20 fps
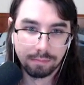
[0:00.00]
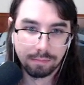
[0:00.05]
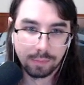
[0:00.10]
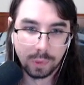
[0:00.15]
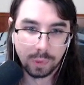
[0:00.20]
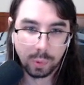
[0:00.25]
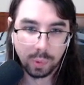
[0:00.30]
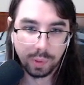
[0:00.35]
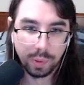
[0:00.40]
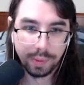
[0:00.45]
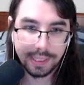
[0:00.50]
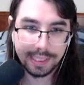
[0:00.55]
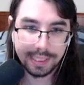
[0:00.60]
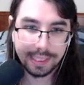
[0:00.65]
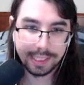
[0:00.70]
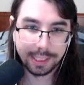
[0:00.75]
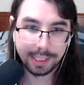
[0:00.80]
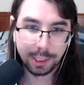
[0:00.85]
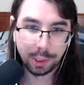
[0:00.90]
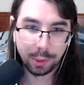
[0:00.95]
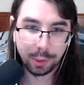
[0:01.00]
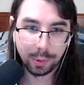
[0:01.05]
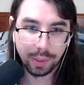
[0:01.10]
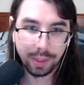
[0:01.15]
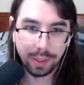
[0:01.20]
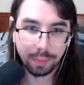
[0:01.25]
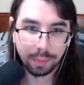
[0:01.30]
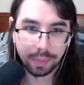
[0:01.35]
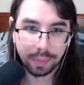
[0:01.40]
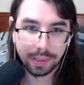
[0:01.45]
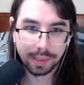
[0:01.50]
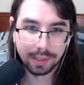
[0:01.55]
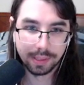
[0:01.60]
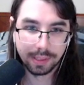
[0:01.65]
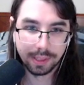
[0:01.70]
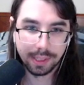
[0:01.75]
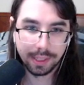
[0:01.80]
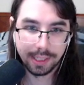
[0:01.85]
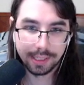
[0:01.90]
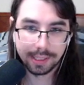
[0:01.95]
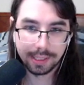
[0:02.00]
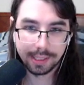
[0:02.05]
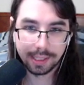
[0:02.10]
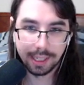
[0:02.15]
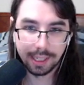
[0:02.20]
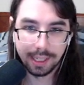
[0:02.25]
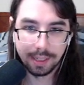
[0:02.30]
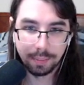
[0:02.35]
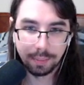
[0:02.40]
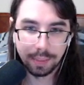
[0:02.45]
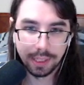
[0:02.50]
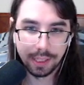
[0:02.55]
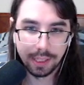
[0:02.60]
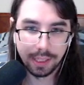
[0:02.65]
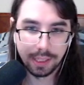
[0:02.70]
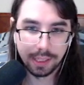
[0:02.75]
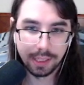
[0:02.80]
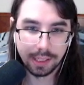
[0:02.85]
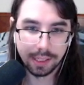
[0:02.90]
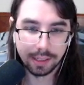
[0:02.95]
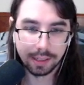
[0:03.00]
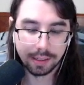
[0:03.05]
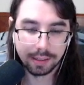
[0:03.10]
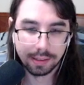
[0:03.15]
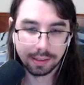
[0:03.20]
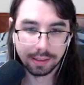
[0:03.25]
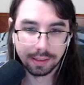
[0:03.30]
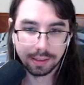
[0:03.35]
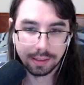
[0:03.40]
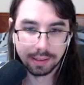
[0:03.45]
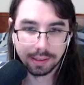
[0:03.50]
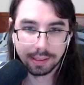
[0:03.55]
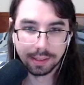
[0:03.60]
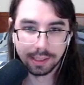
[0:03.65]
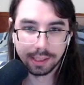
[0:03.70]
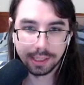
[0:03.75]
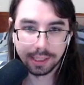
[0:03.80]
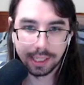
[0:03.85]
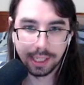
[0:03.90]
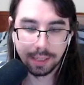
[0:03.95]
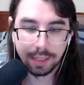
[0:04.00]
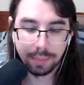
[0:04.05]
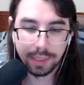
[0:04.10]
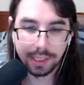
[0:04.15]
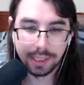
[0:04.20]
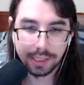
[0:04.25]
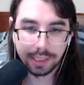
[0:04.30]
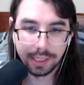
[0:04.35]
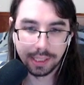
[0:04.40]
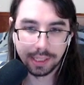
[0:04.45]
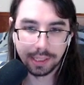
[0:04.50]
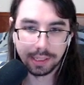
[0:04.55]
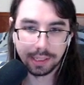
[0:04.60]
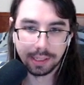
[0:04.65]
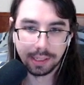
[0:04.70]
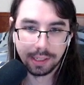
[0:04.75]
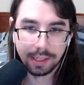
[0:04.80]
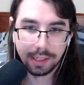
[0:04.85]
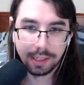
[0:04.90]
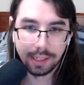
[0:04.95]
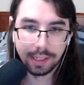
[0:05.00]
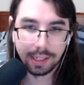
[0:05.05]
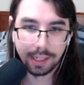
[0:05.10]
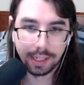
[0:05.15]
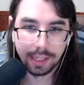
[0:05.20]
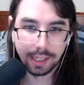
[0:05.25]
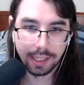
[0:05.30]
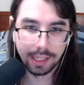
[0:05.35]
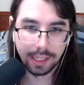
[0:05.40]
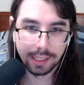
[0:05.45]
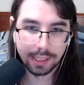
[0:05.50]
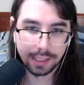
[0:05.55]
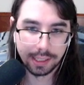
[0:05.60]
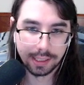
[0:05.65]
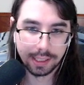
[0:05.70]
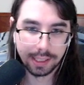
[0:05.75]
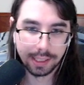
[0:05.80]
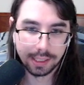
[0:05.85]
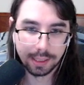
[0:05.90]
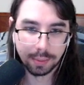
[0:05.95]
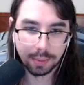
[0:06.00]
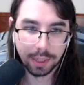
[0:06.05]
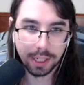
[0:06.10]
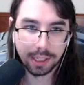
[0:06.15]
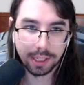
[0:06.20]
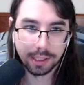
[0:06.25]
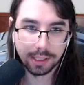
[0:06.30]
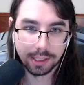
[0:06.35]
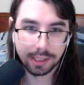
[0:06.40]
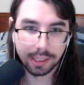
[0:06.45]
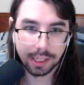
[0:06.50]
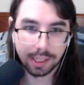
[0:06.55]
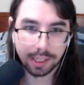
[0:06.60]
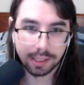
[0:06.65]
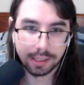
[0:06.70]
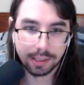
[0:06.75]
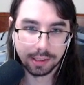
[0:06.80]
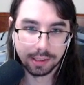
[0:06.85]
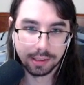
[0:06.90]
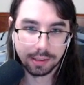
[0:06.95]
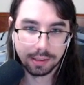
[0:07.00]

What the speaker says: Will we see a shrimp? It's Scampy. The Scampy's in. And I'd like to see some otters cycled.